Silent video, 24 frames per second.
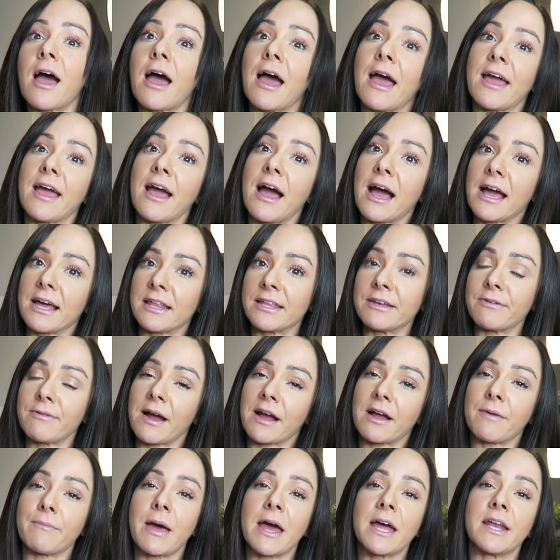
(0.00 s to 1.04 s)
I highly
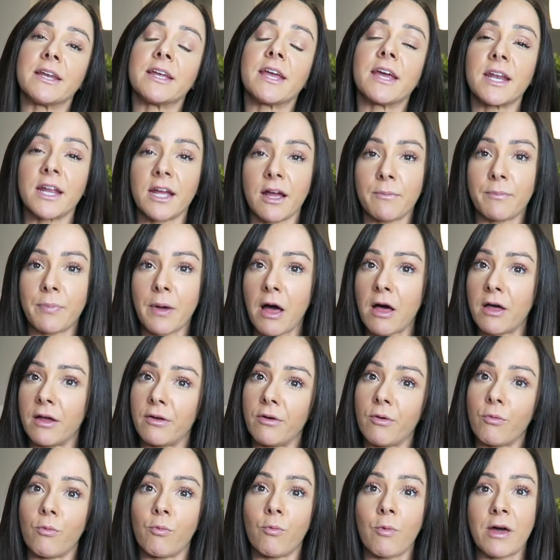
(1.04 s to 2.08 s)
recommend getting a belt,
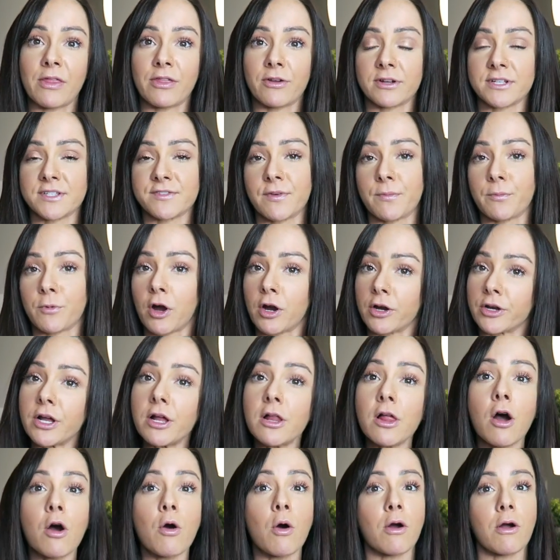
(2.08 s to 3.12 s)
whether it's from
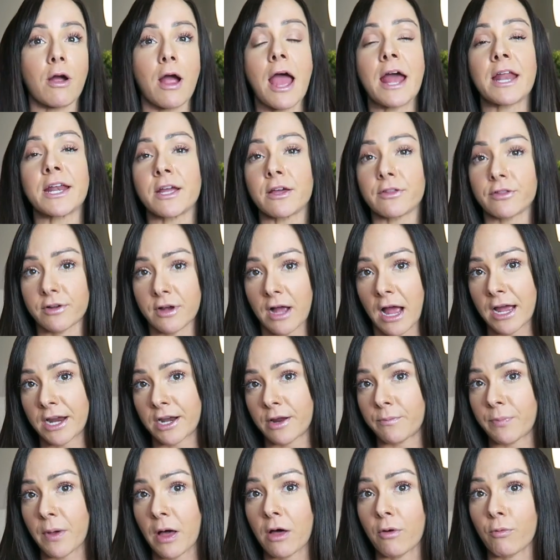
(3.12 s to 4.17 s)
Cardillo or any other kind
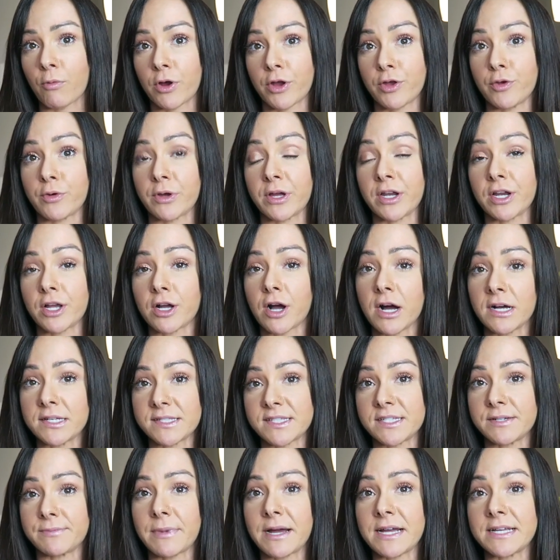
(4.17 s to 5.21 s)
of belt where you can
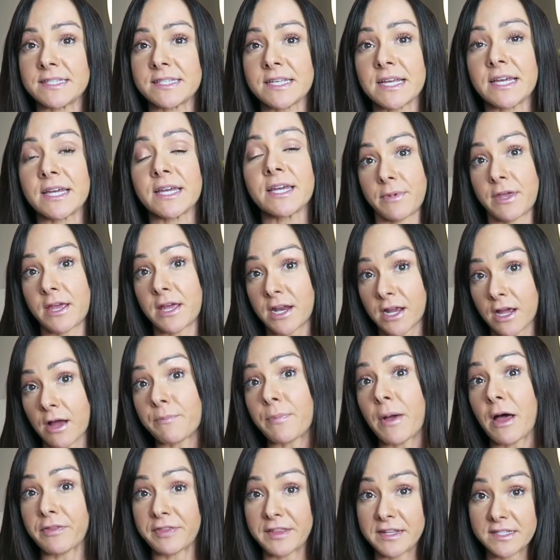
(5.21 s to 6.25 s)
customize it, getting a
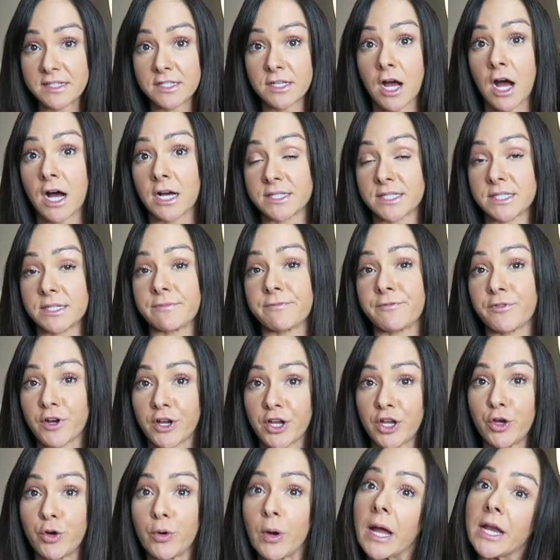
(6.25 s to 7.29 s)
belt that's custom for
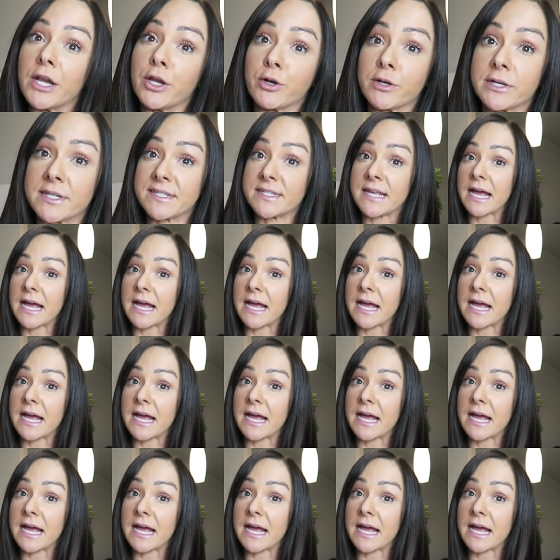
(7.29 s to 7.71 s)
you and your